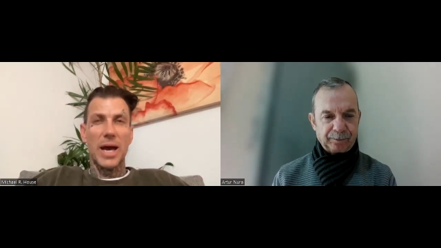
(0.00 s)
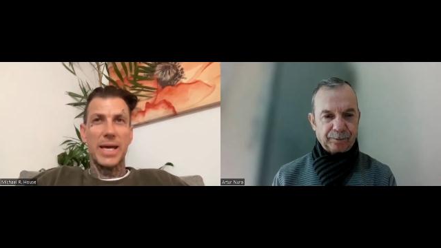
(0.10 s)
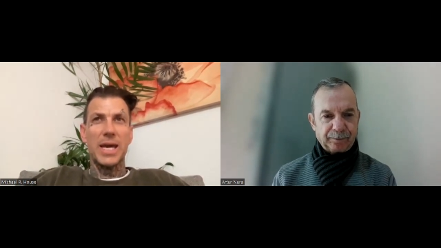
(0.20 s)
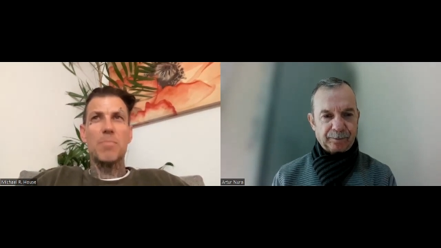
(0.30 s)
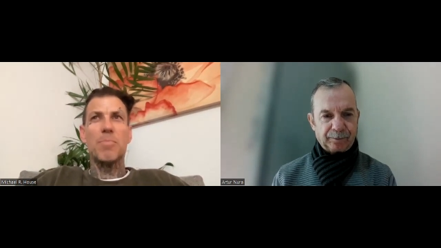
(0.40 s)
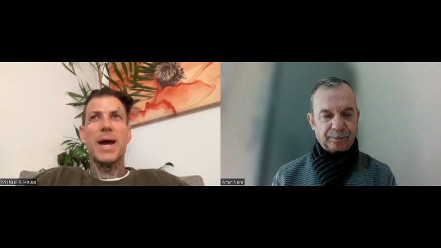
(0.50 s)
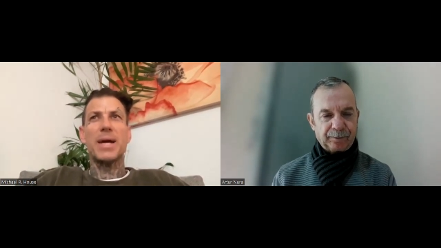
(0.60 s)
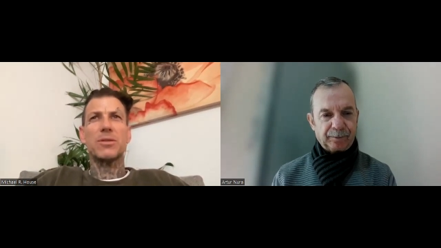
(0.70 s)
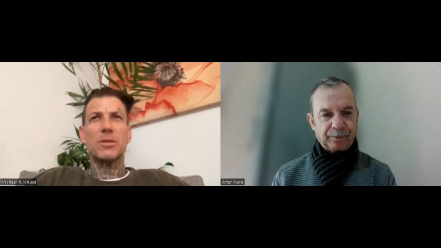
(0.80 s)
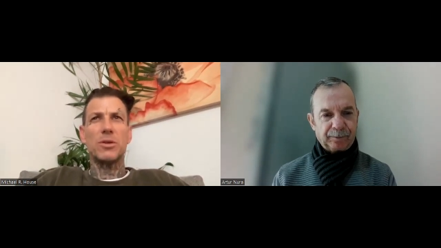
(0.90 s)
Speaker 1: I came
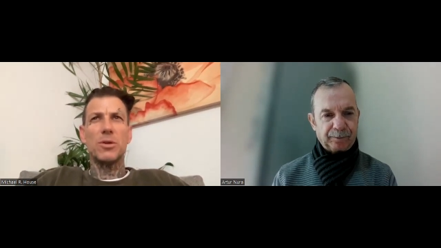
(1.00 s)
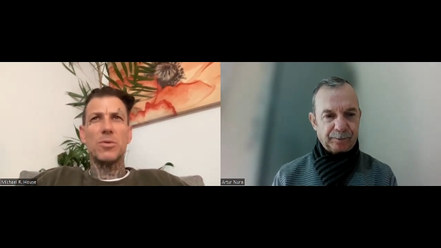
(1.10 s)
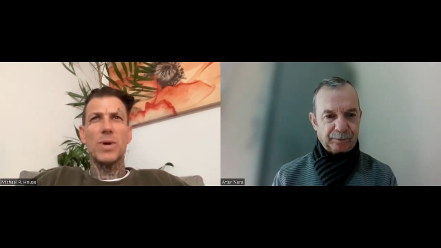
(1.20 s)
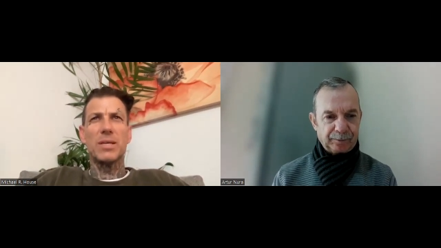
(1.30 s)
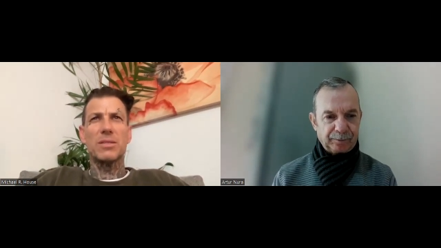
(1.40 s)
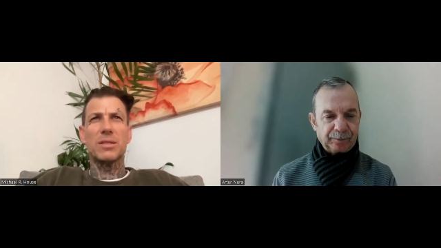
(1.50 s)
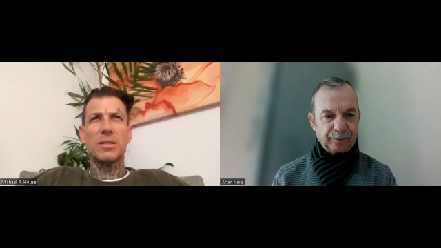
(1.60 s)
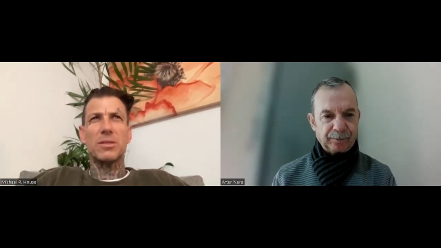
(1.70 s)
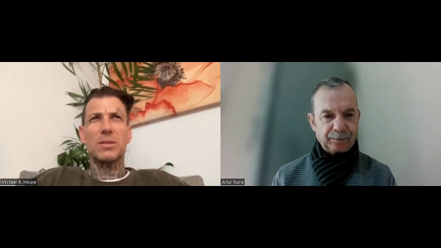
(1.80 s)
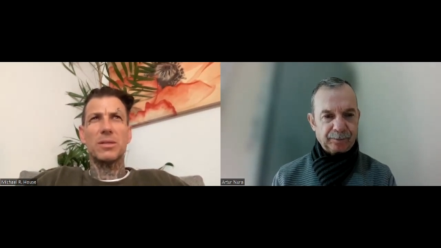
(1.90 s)
back to the U.S.
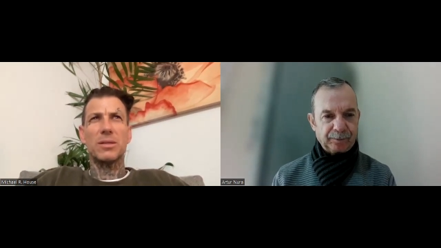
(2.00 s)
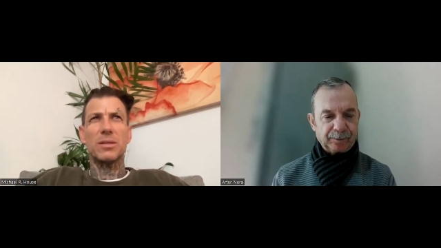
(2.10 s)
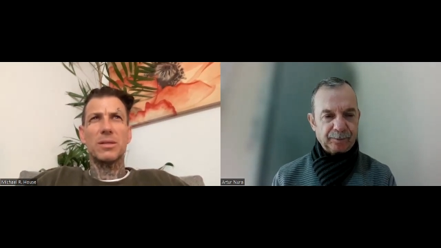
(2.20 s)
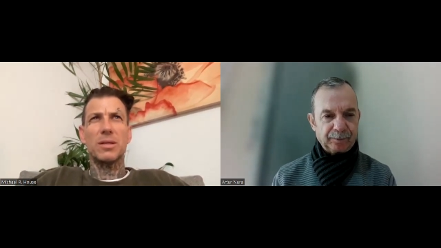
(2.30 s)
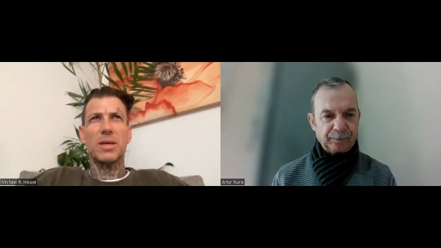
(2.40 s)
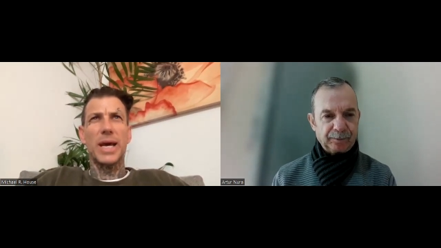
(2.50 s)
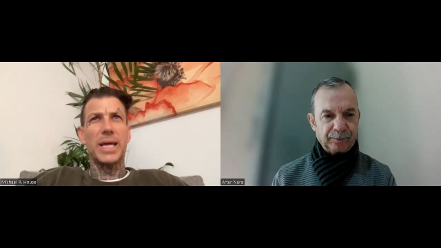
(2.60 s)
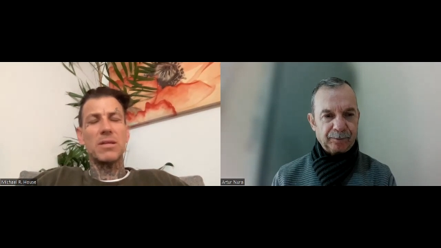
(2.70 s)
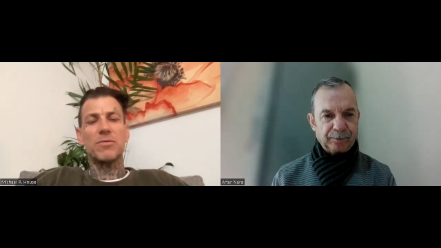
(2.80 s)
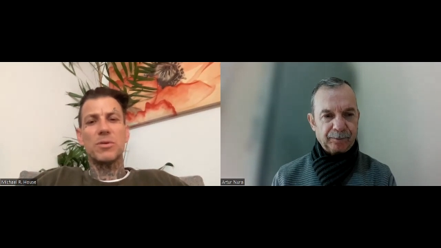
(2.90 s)
in
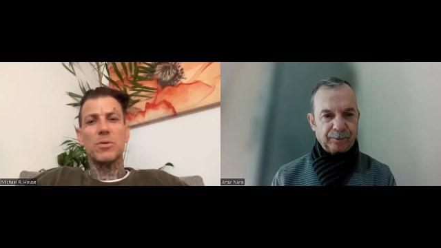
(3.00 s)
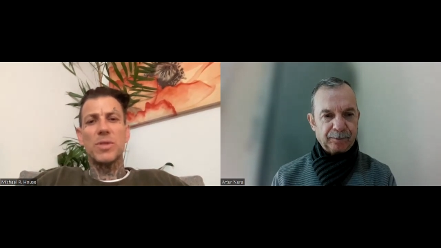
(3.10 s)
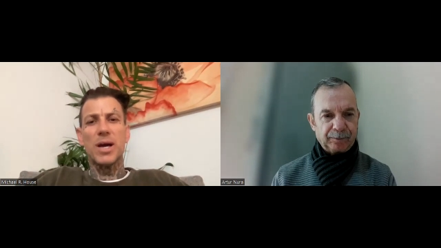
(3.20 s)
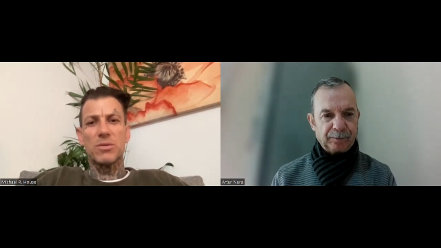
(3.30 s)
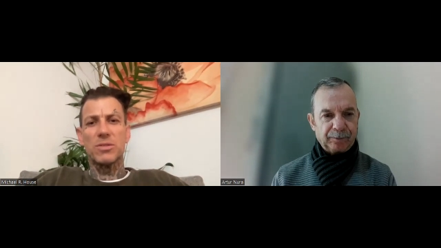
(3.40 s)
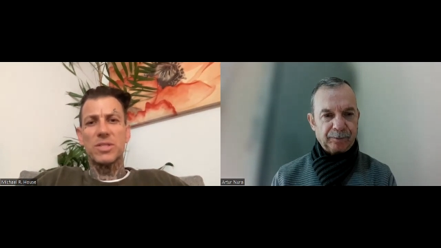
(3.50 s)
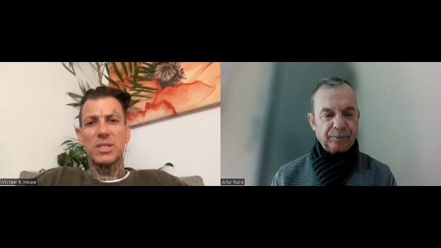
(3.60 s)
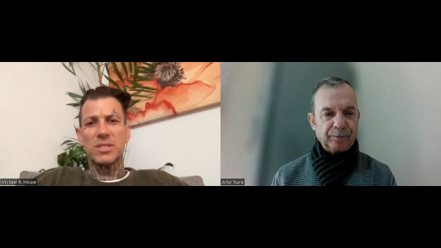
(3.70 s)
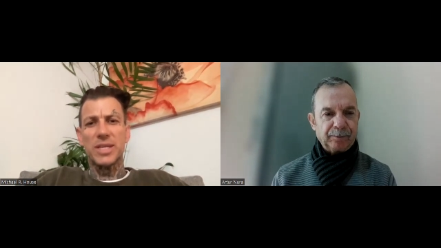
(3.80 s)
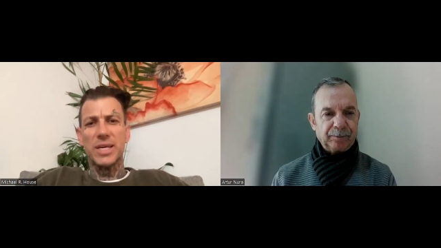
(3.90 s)
end of
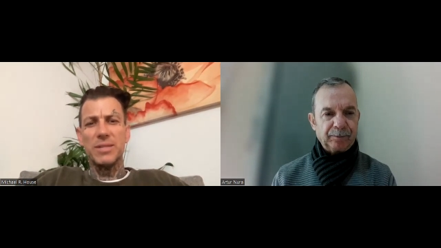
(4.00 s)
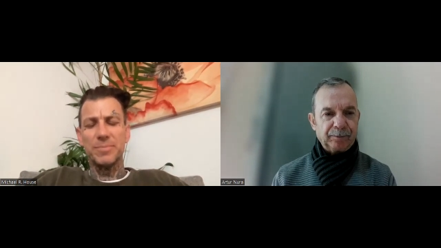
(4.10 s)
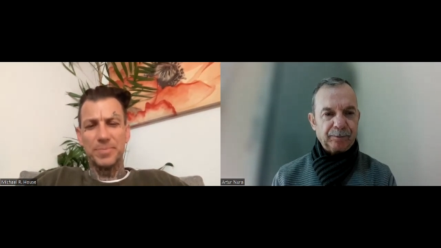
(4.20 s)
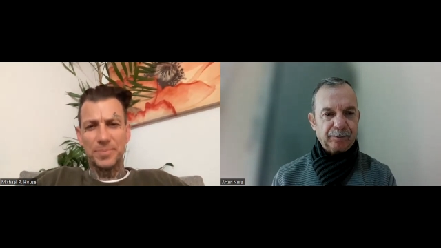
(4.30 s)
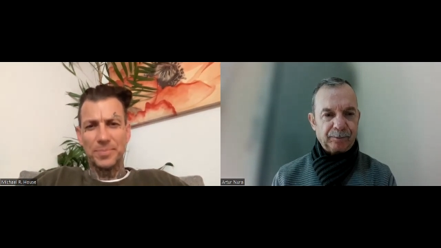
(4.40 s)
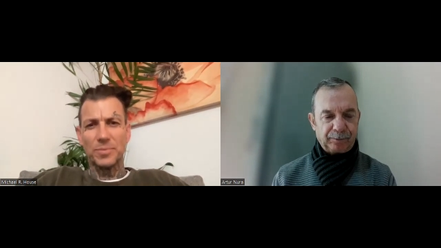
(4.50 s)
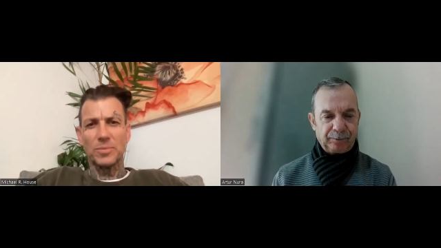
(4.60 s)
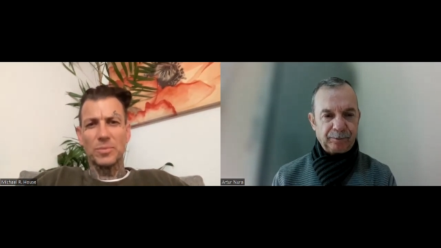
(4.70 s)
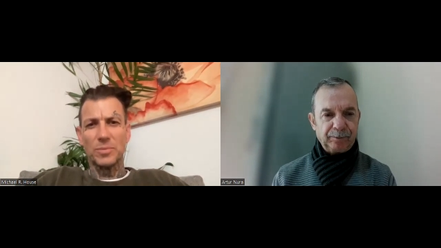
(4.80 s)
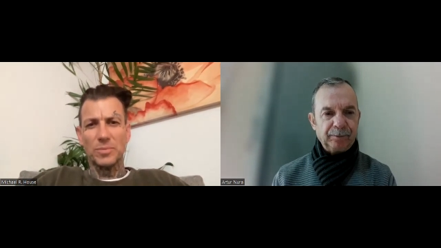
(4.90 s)
2016.
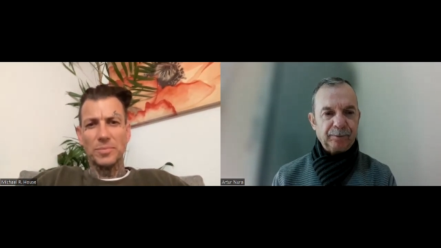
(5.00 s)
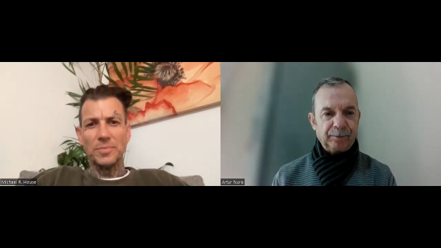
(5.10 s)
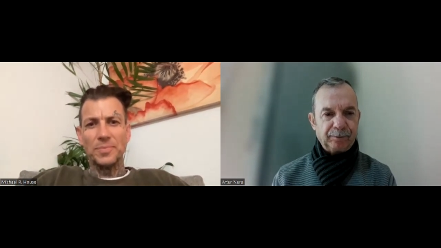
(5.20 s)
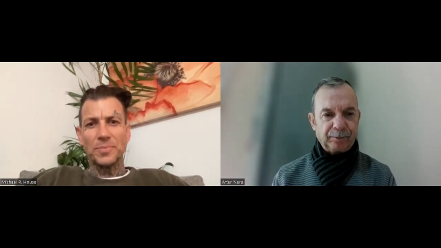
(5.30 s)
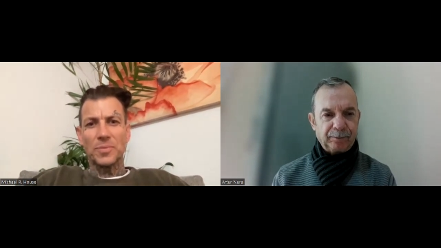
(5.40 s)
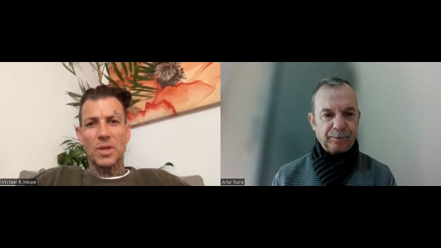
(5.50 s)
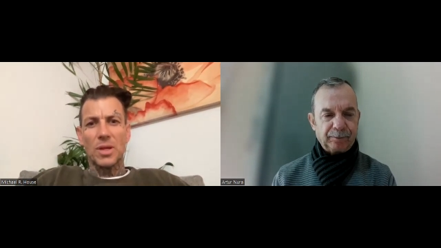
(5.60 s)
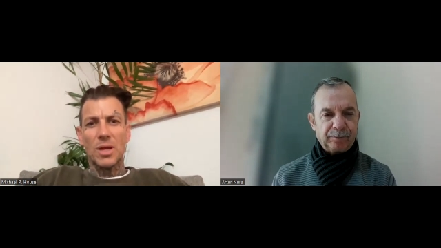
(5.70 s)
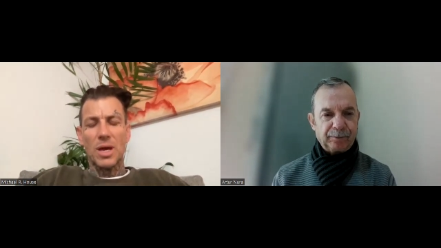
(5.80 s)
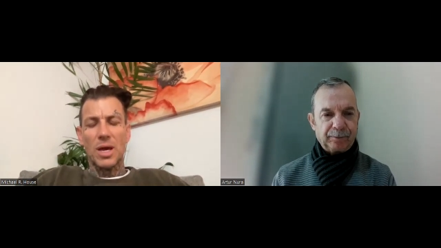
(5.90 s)
Mm-hmm.
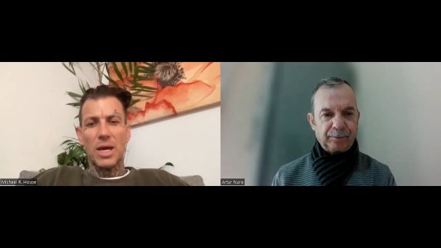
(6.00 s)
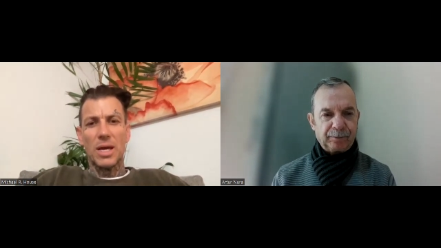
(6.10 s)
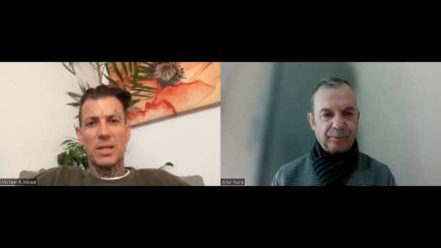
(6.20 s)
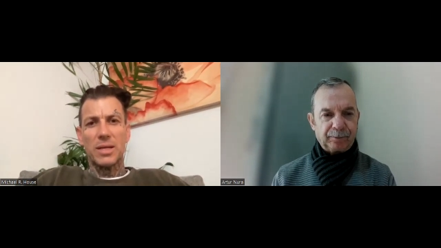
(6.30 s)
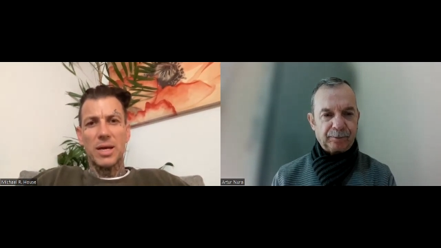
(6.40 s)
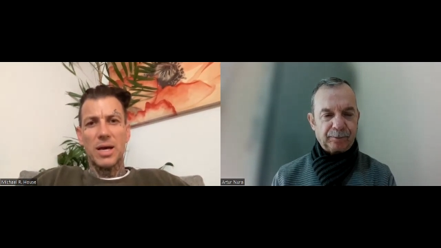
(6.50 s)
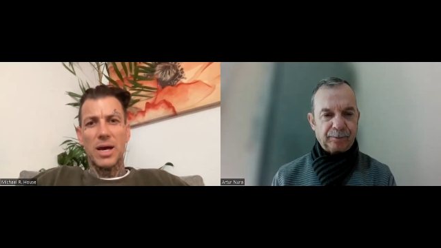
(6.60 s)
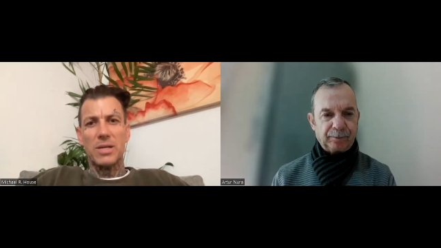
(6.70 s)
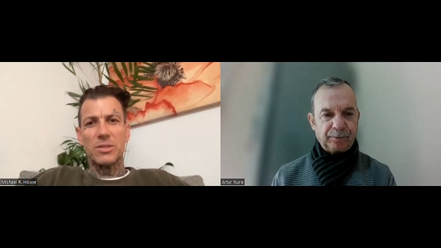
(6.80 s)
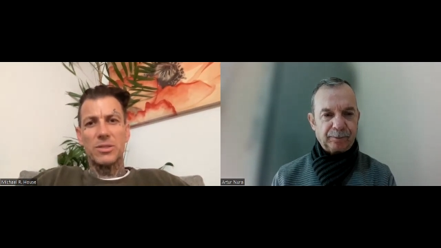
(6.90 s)
And uh,
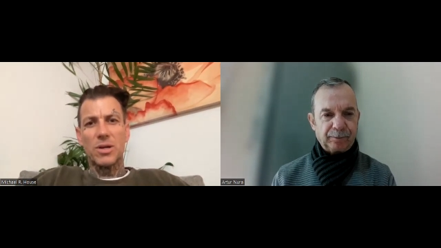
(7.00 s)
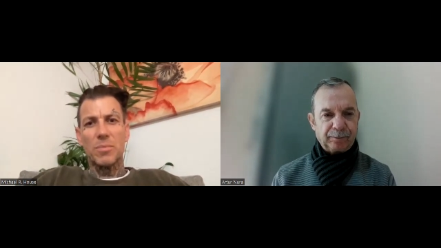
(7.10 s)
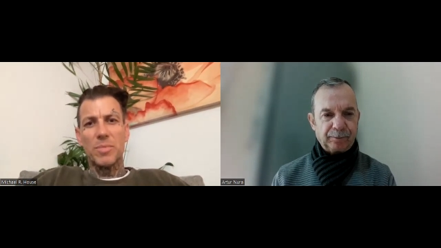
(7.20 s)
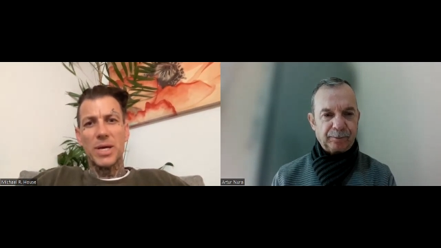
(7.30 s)
I started